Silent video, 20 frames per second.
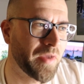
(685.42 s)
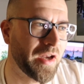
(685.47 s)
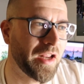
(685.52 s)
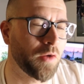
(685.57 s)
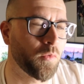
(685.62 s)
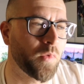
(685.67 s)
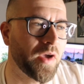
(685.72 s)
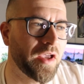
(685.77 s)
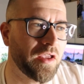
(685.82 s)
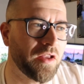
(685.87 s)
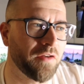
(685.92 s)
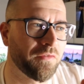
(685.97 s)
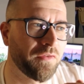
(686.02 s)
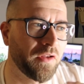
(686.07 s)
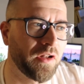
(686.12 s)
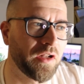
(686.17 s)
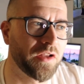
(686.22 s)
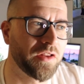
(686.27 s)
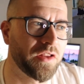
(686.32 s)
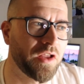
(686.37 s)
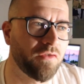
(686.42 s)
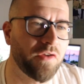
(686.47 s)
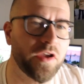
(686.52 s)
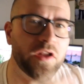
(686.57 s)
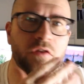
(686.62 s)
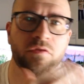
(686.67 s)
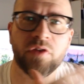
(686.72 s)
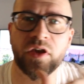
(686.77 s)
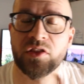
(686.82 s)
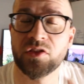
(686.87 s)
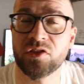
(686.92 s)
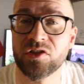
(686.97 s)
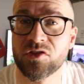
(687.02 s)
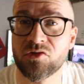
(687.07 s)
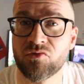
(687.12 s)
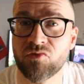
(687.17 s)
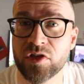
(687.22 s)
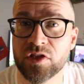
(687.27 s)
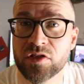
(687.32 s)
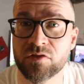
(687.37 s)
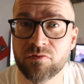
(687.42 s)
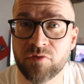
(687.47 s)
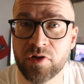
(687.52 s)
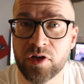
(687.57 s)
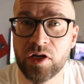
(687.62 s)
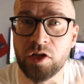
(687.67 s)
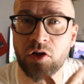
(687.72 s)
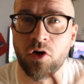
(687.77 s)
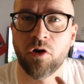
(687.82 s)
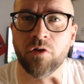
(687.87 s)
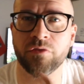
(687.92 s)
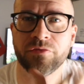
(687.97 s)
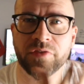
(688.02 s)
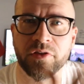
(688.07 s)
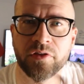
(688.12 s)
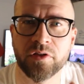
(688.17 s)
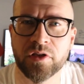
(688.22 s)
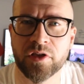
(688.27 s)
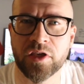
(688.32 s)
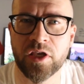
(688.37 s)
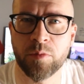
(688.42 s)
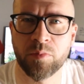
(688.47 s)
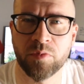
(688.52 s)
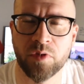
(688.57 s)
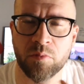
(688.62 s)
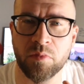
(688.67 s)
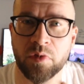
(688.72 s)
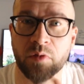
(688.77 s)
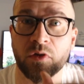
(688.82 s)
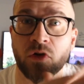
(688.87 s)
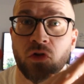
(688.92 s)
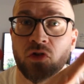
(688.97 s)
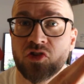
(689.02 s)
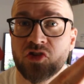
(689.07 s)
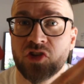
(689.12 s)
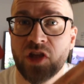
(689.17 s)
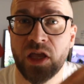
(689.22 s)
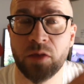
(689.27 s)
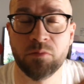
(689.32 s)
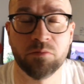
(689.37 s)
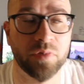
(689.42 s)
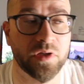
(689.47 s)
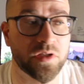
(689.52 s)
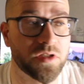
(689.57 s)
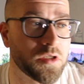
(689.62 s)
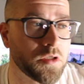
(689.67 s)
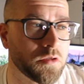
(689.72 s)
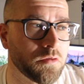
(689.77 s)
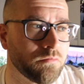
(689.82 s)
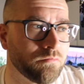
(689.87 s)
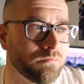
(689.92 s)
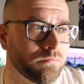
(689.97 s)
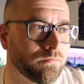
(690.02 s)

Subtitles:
But anyway, in Finland, they renovate the streets really often and keep them in good shape, but...